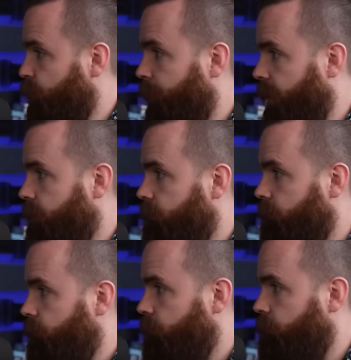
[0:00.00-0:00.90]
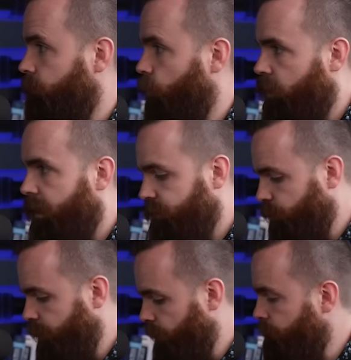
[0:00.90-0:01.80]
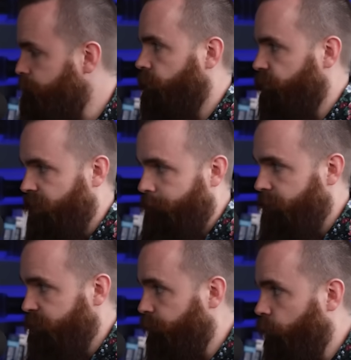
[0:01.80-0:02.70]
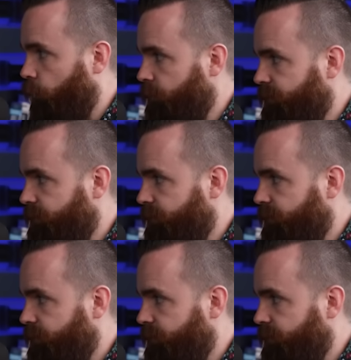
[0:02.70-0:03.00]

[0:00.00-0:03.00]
Let's go back. What did I do here? So same deal as before,